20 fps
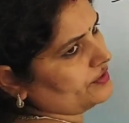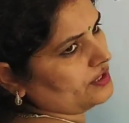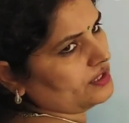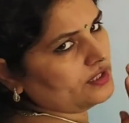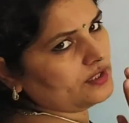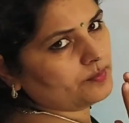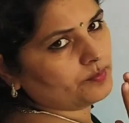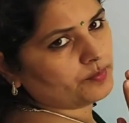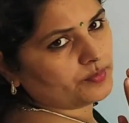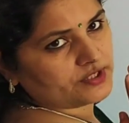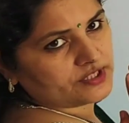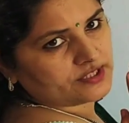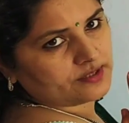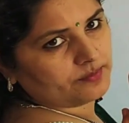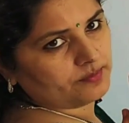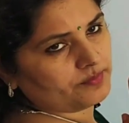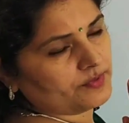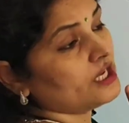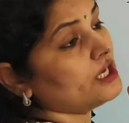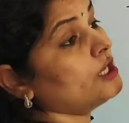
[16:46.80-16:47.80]
of the
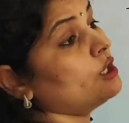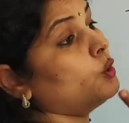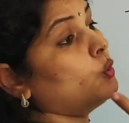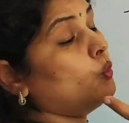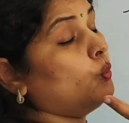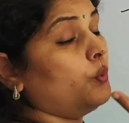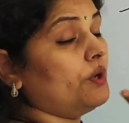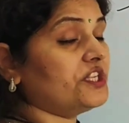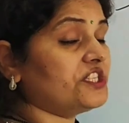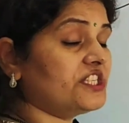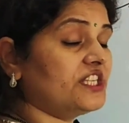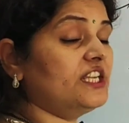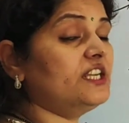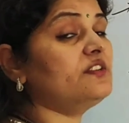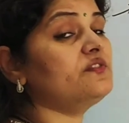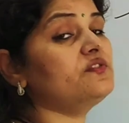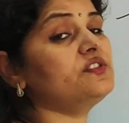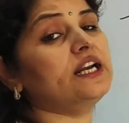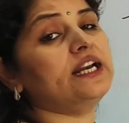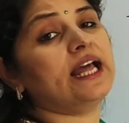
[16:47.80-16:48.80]
prism, which
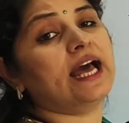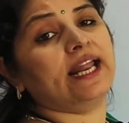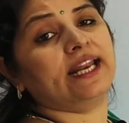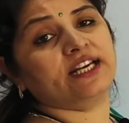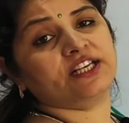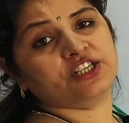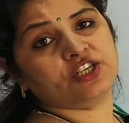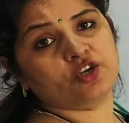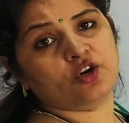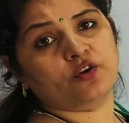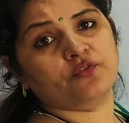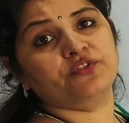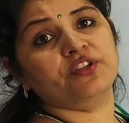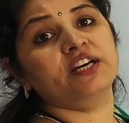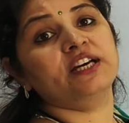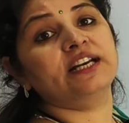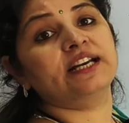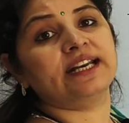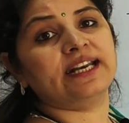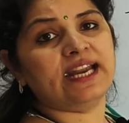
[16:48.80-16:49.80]
gives the direction of
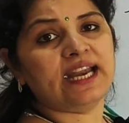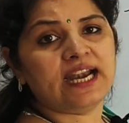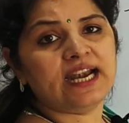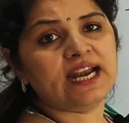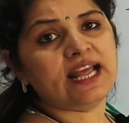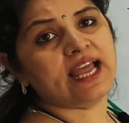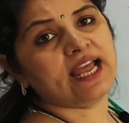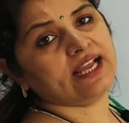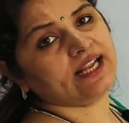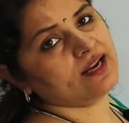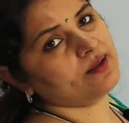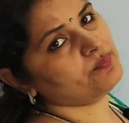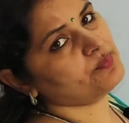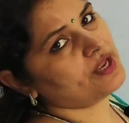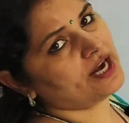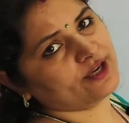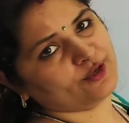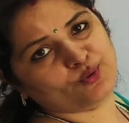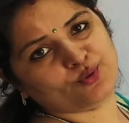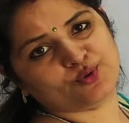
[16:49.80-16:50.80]
the ray diagram
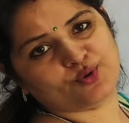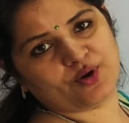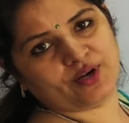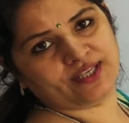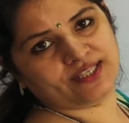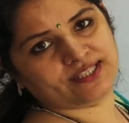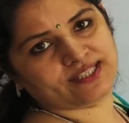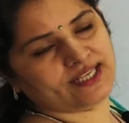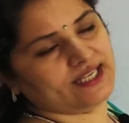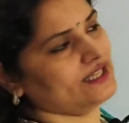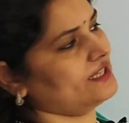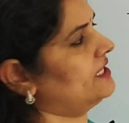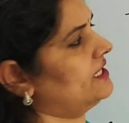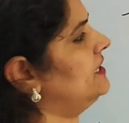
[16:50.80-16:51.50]
that you draw in